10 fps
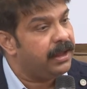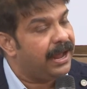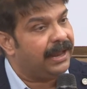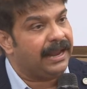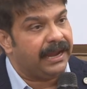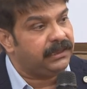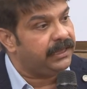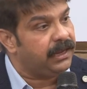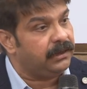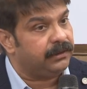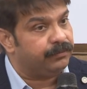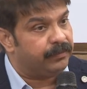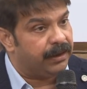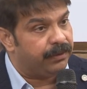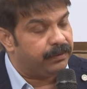And I think
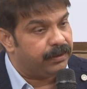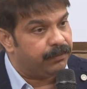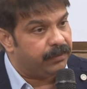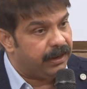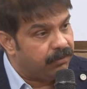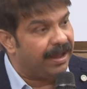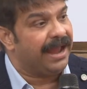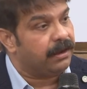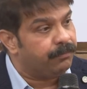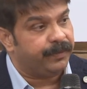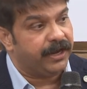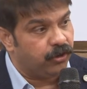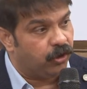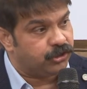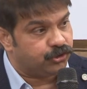uh, in my company
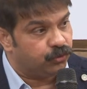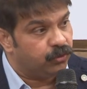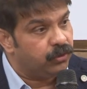also,